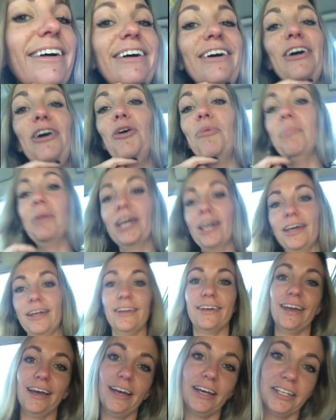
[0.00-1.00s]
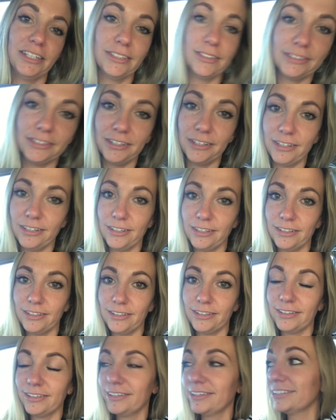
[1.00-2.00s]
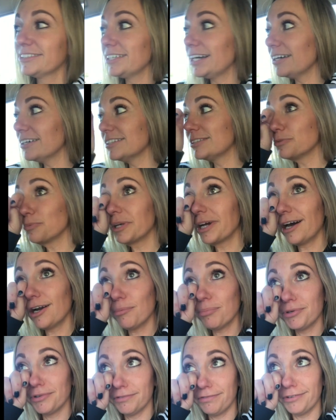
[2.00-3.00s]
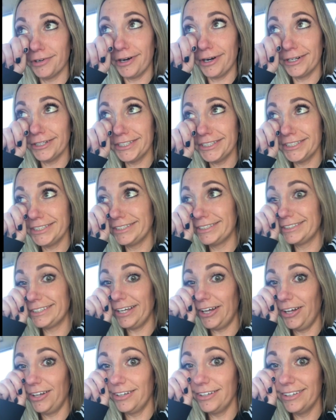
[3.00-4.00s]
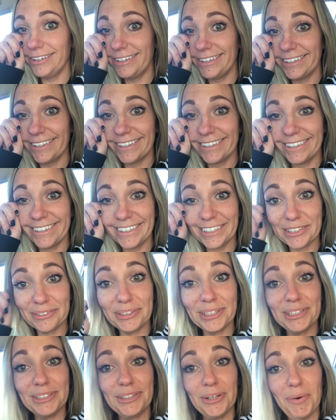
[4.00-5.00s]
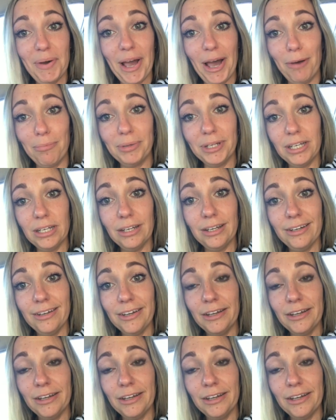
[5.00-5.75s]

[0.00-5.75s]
Oh, man, guys. Sylas, we got approved for CAR T-cell. We're so happy.